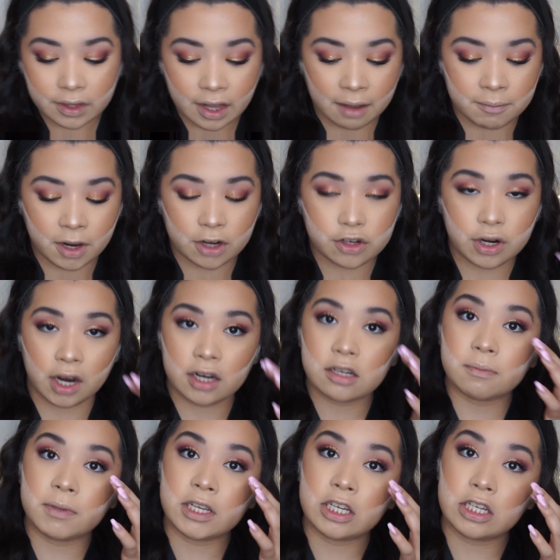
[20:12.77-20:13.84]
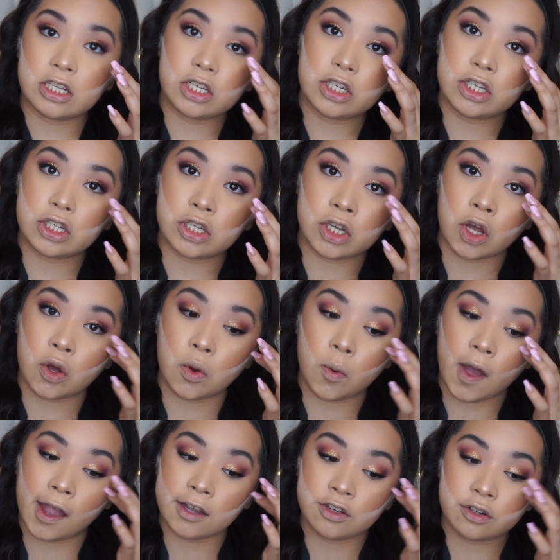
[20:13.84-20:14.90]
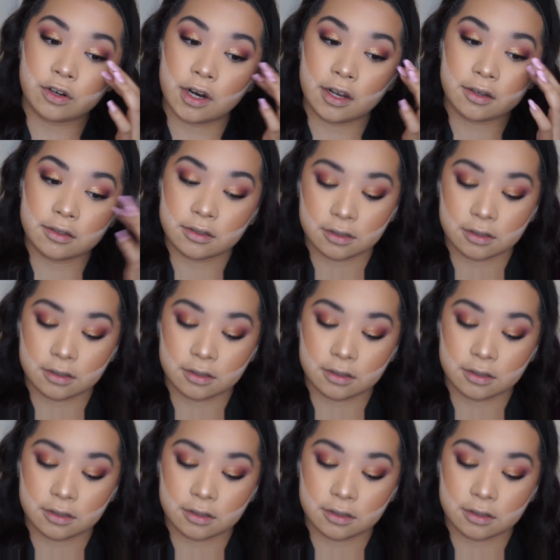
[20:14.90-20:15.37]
I'm not trying to be so extra.